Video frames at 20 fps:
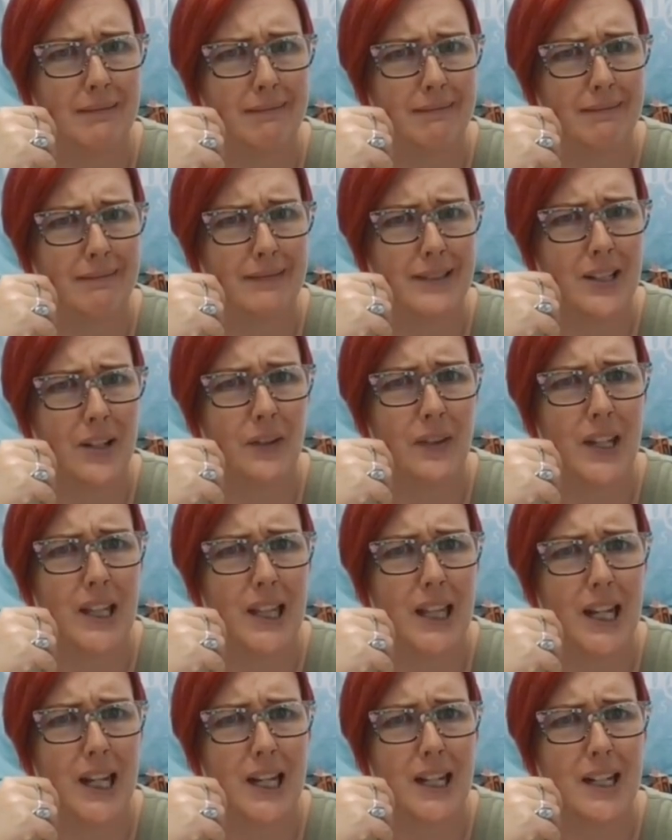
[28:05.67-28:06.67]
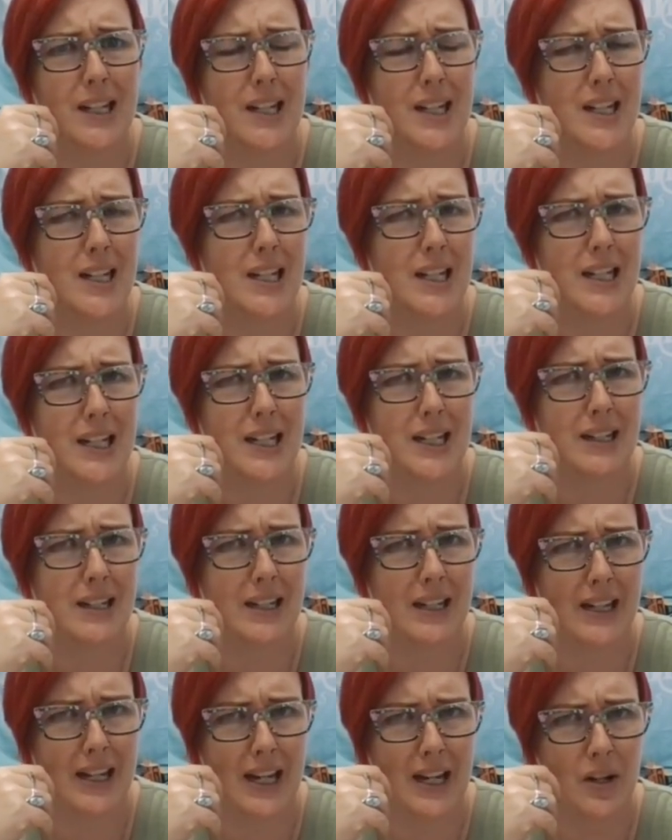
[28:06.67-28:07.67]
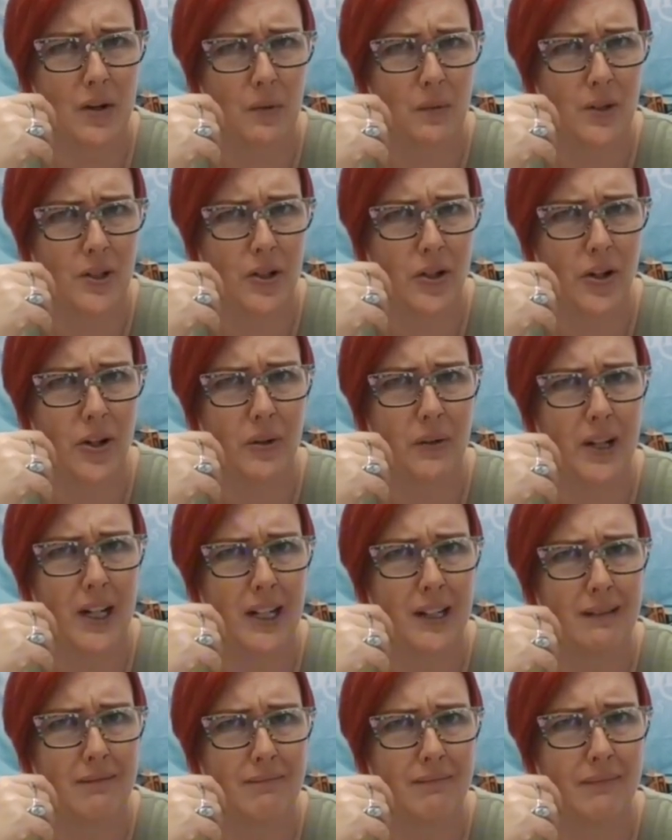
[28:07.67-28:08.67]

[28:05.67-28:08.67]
so that they know what you're doing.